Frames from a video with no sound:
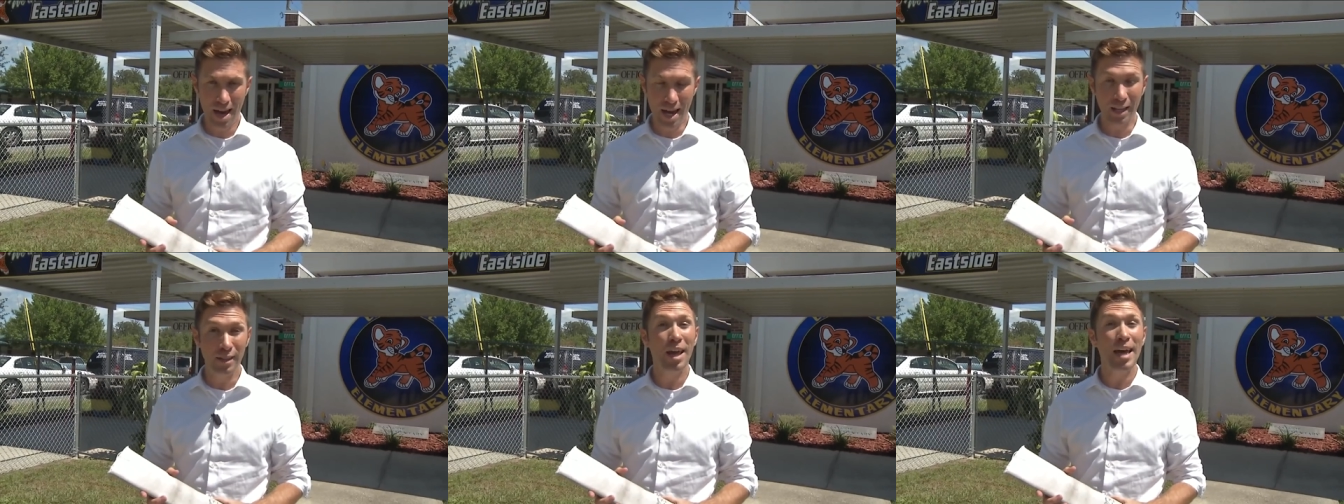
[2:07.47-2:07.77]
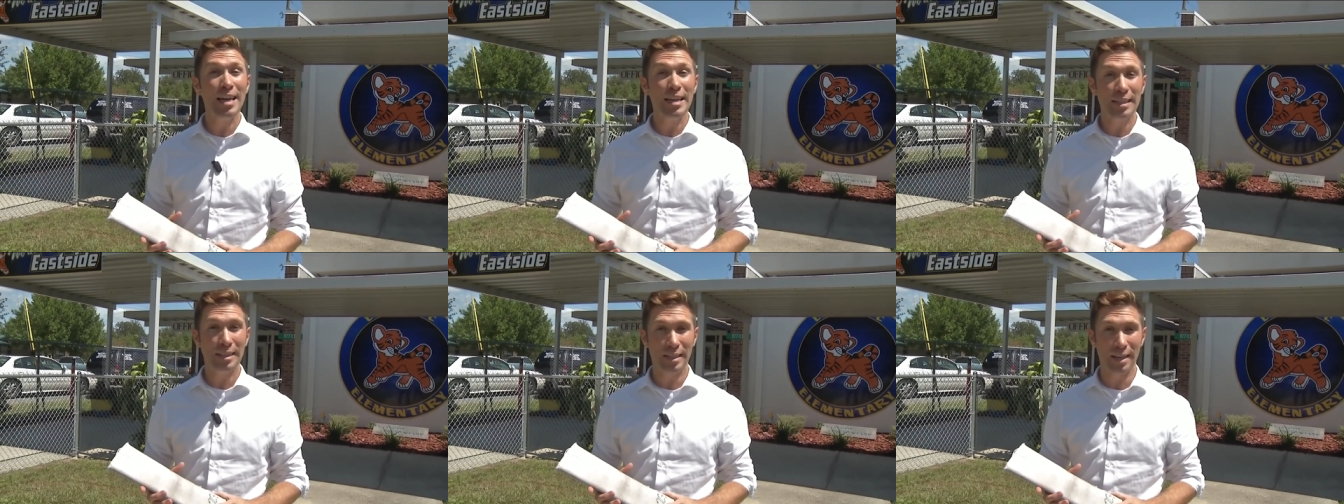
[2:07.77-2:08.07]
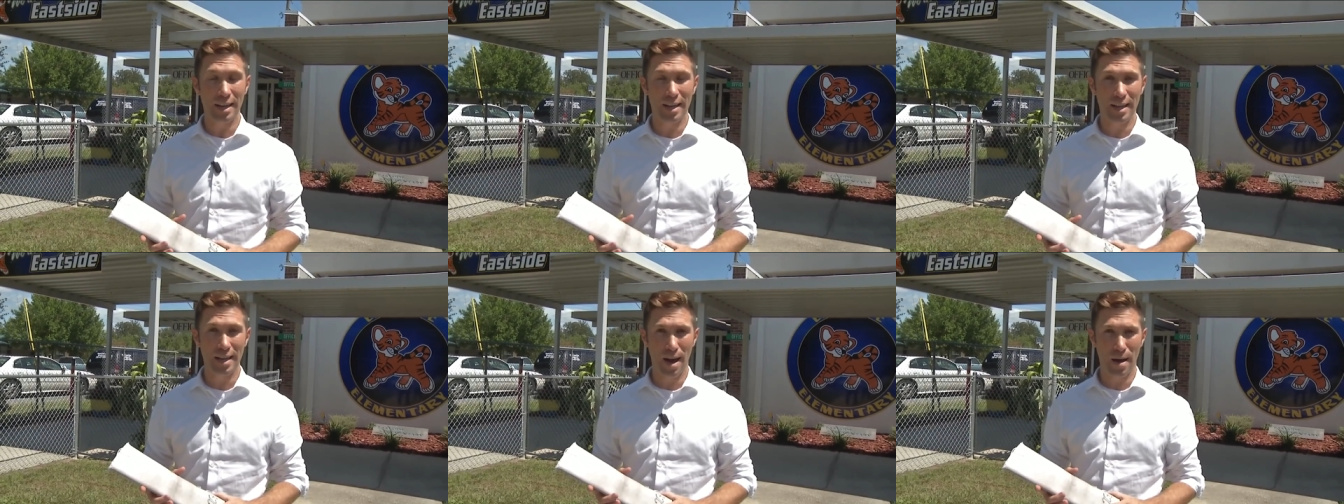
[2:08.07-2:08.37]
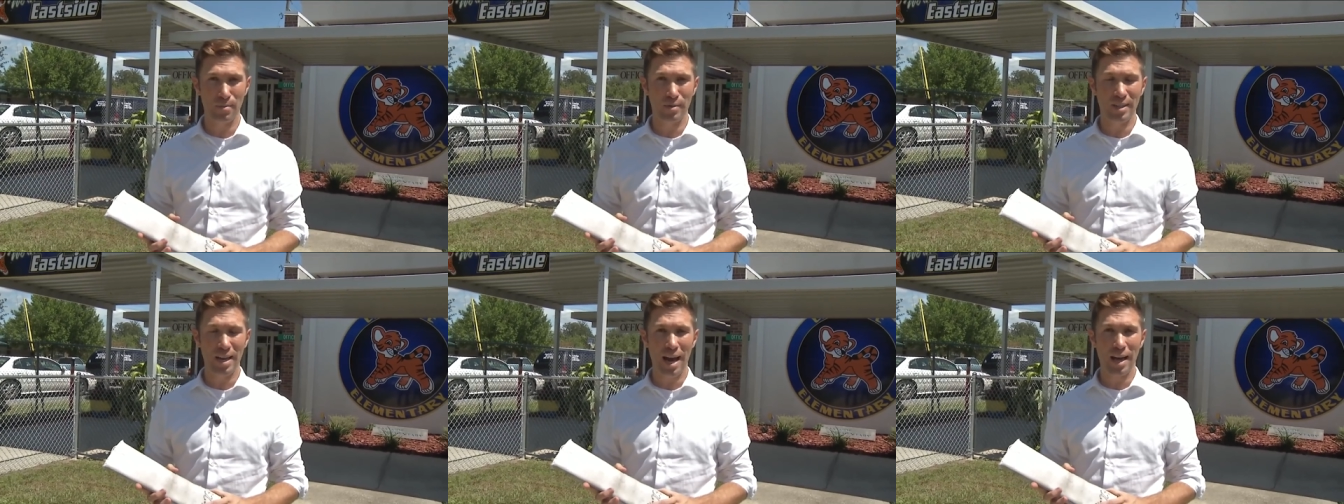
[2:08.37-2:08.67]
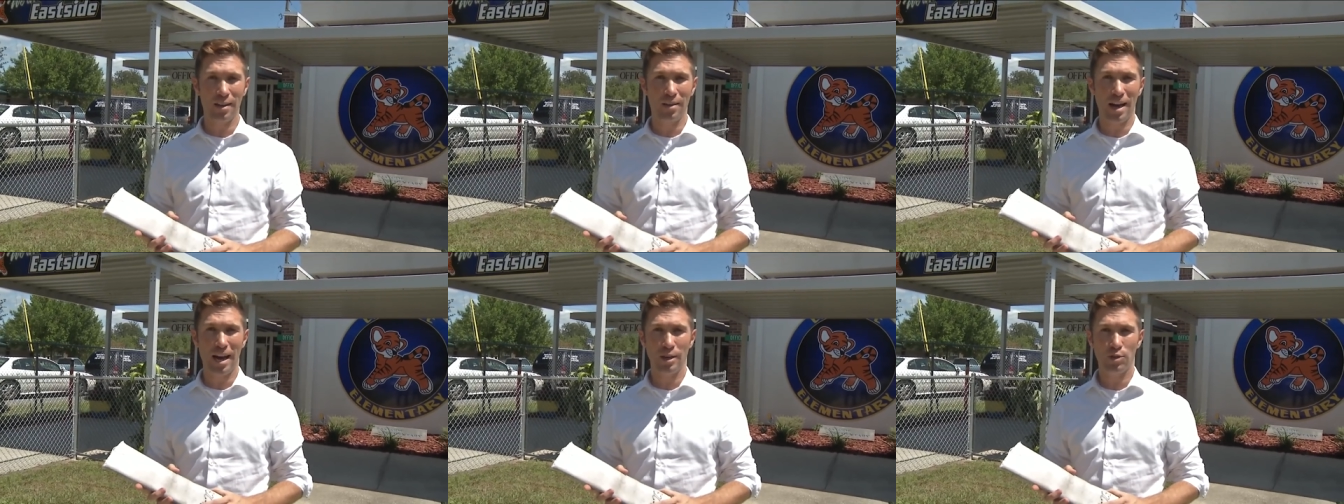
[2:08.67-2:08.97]
In Lake City, I'm
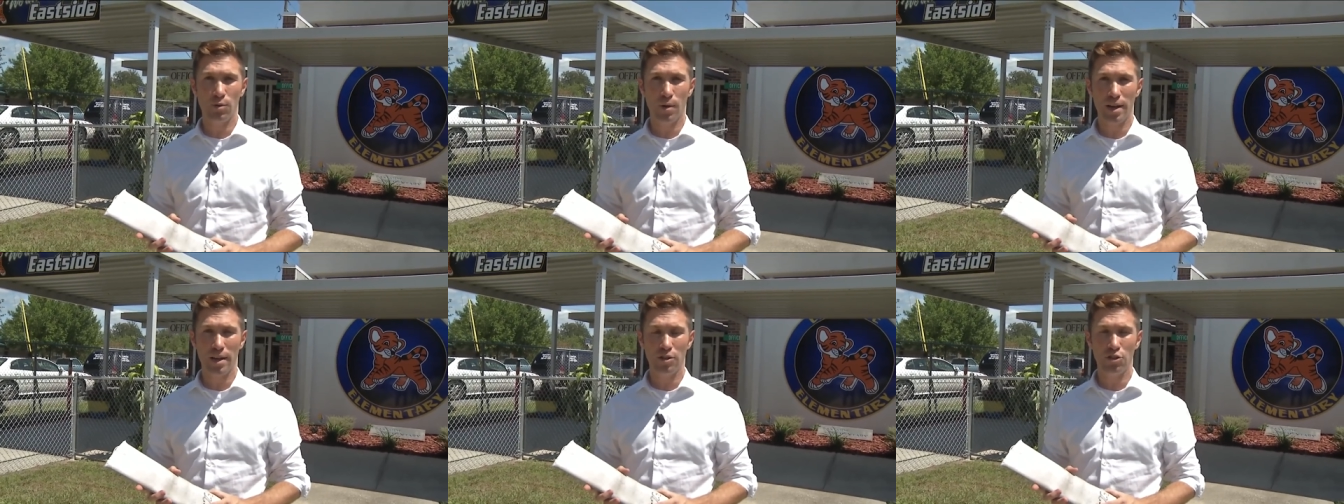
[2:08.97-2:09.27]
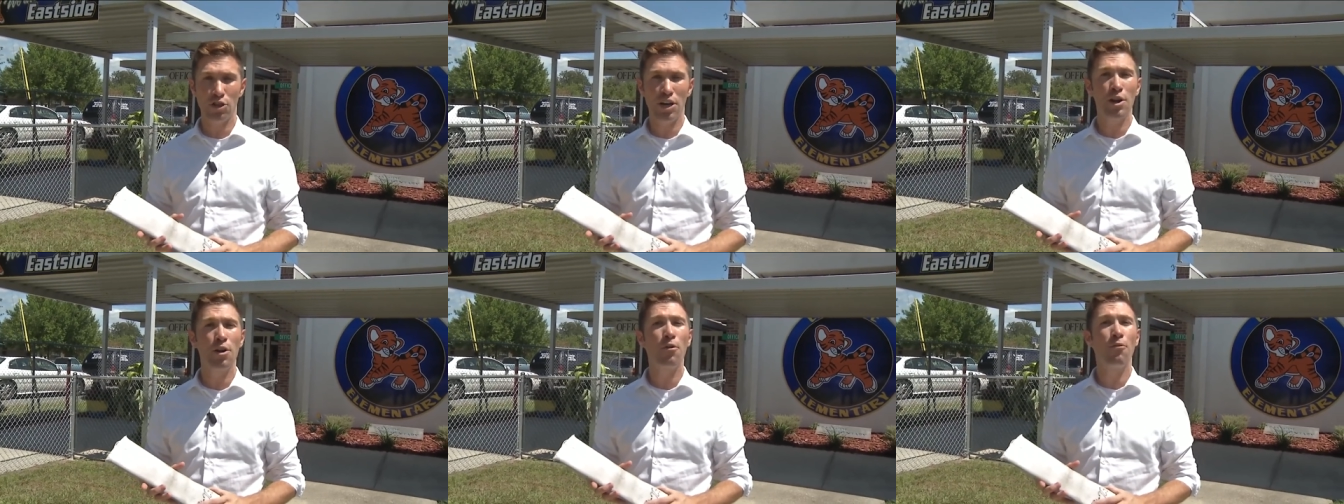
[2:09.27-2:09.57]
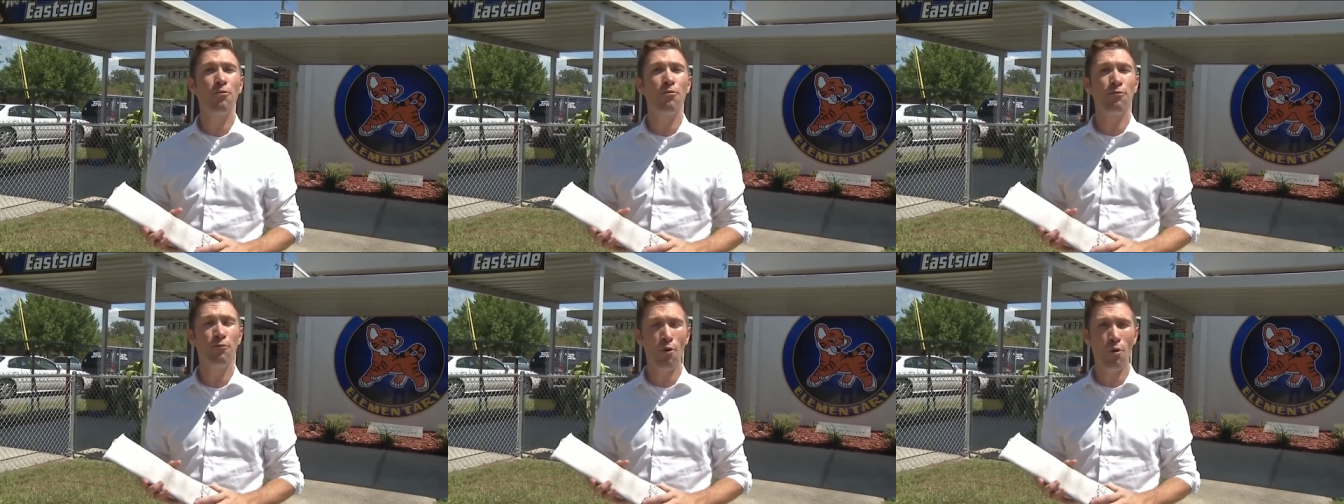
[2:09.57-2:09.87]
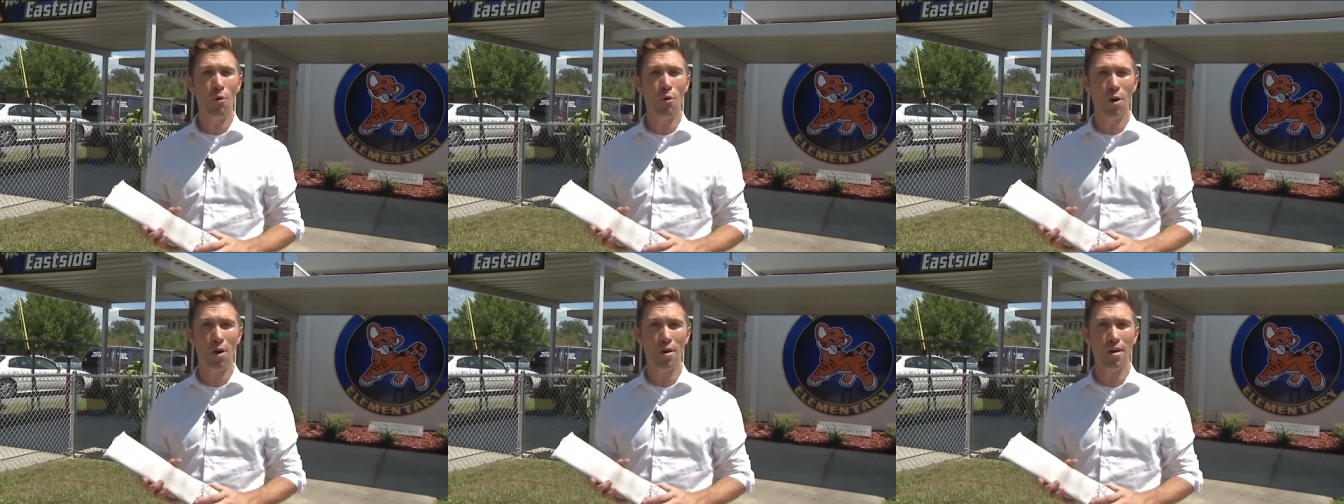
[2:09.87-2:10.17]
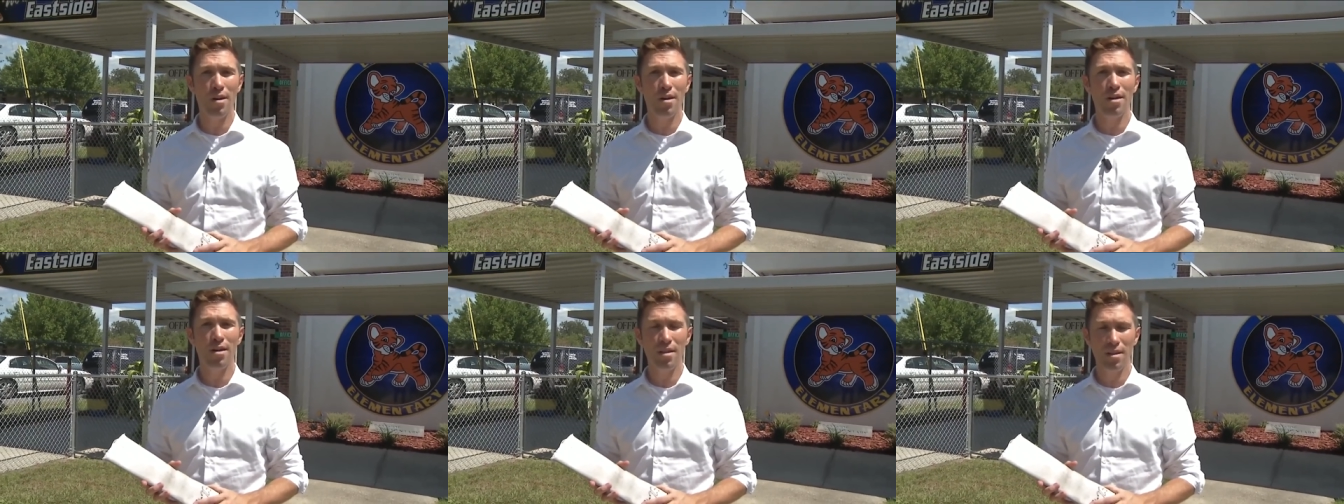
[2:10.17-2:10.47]
Zach Lashway, Channel
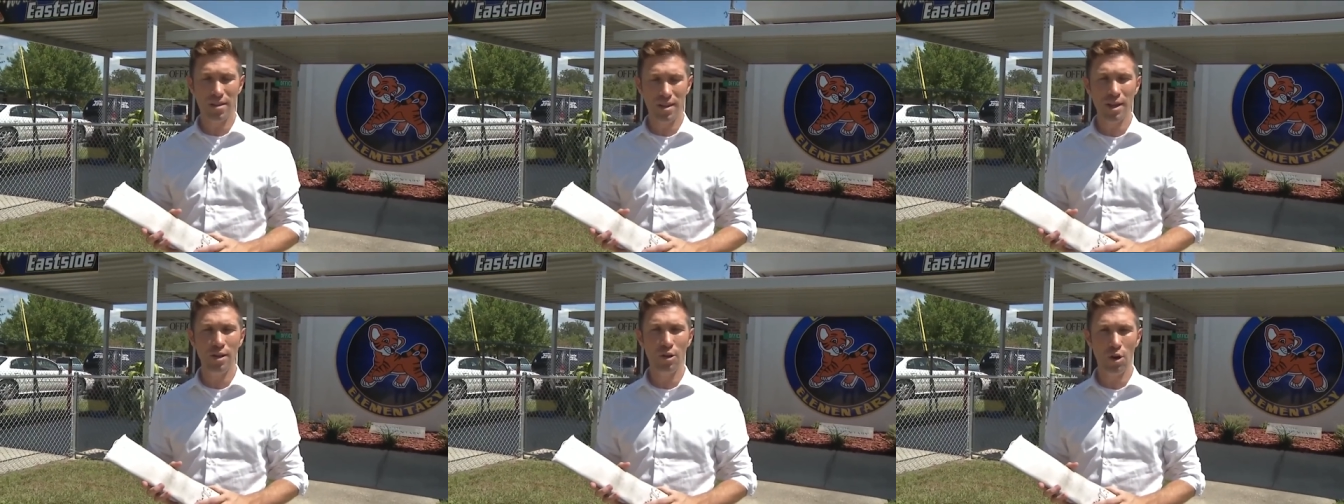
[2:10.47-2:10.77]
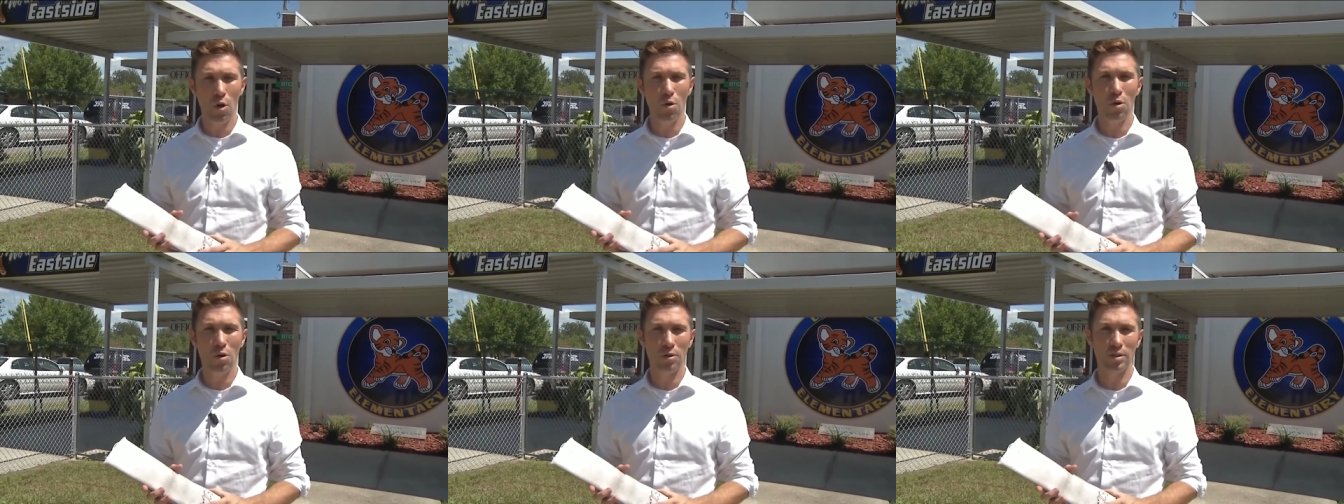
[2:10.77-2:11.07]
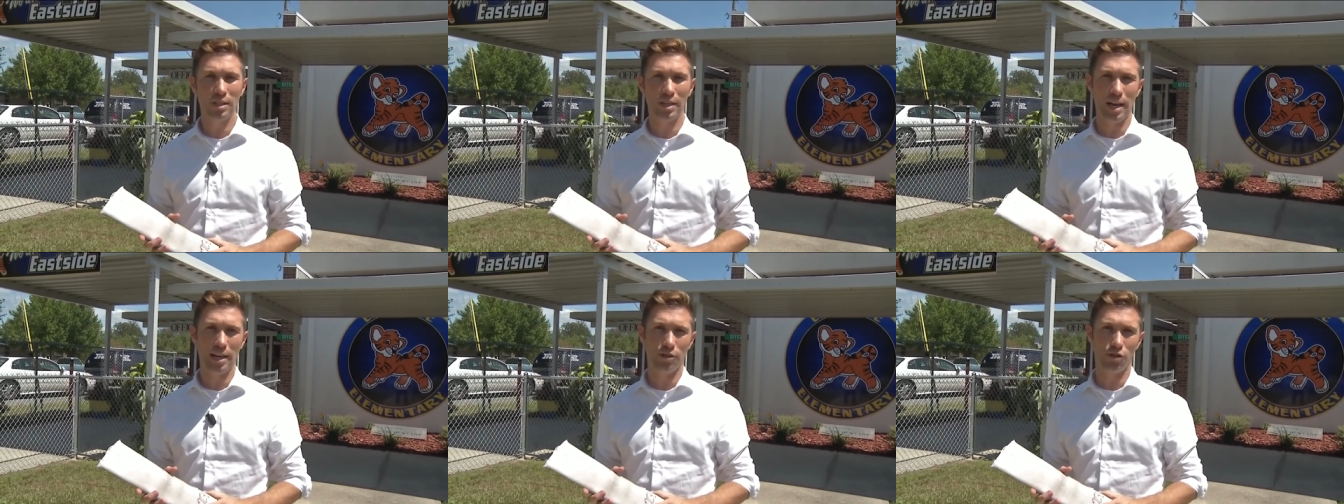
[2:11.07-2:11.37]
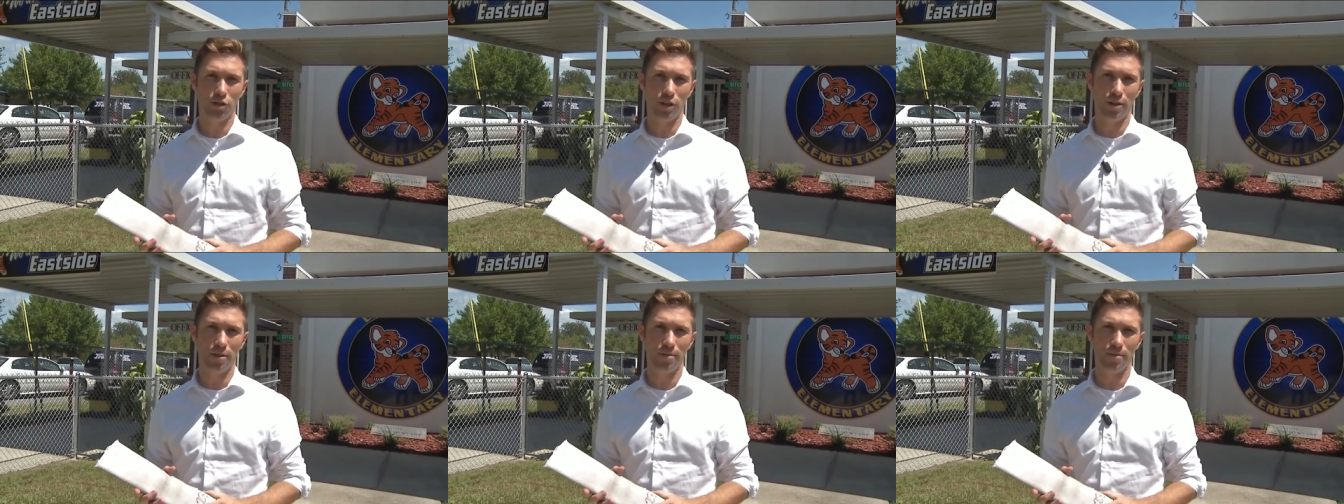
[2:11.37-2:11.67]
4, the local station.